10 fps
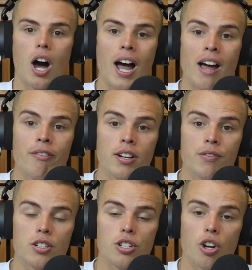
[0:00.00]
I haven't
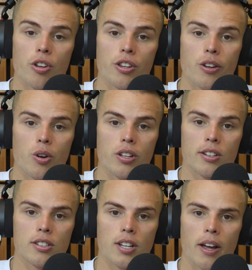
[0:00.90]
even shown the
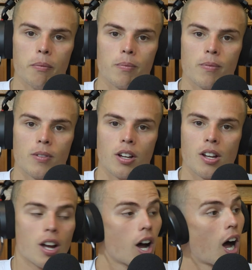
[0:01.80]
audience yet.
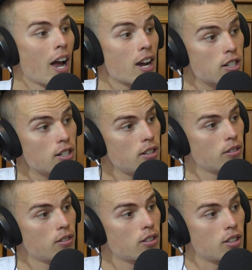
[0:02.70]
I
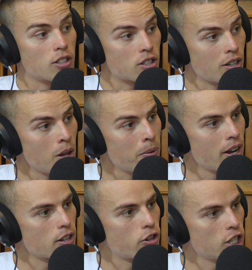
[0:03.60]
actually, to
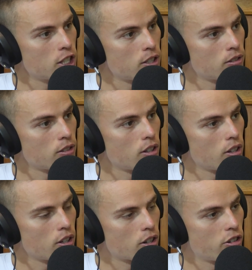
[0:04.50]
celebrate
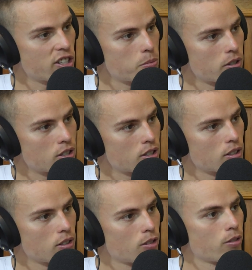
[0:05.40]
the Christmas
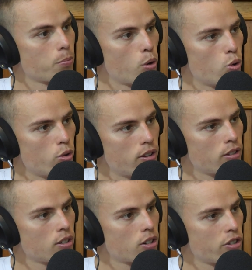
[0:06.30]
mood,
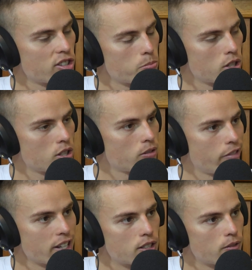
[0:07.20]
the Christmas
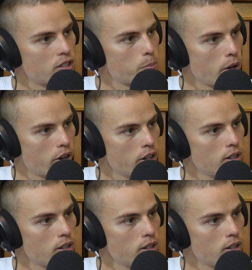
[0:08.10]
festive spirit,